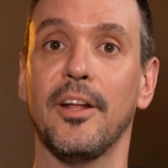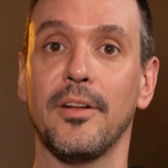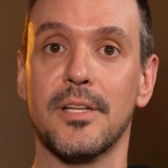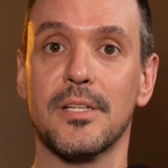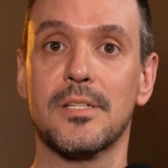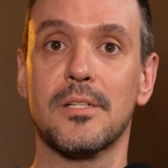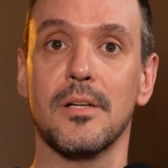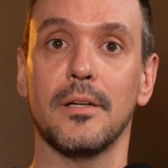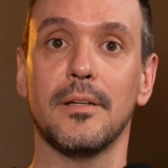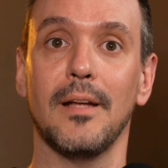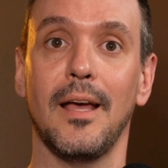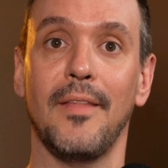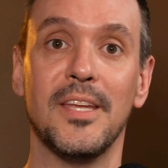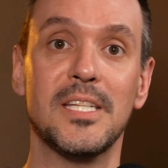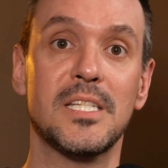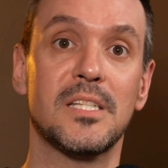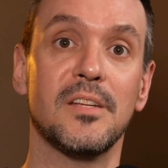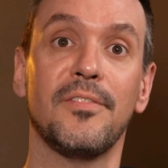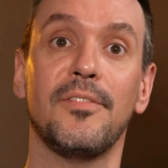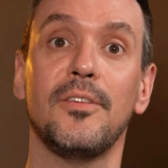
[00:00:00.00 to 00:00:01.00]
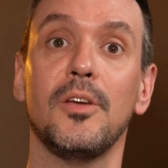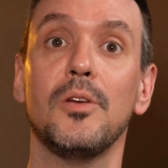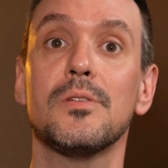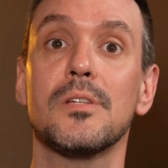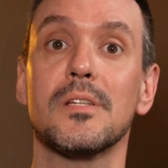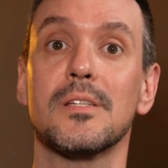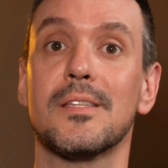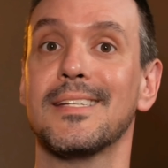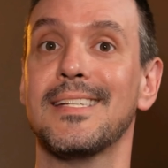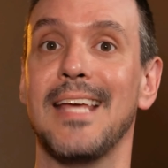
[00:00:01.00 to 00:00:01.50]
understood, and this
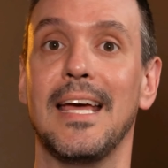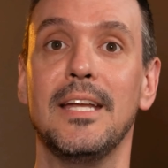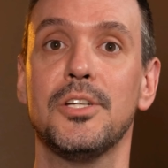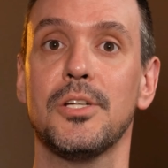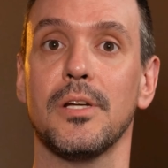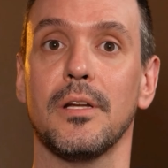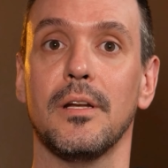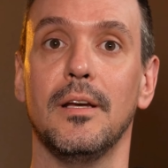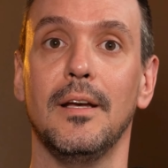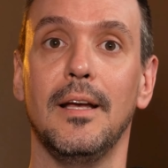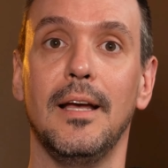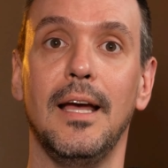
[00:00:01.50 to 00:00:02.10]
diffuses the tension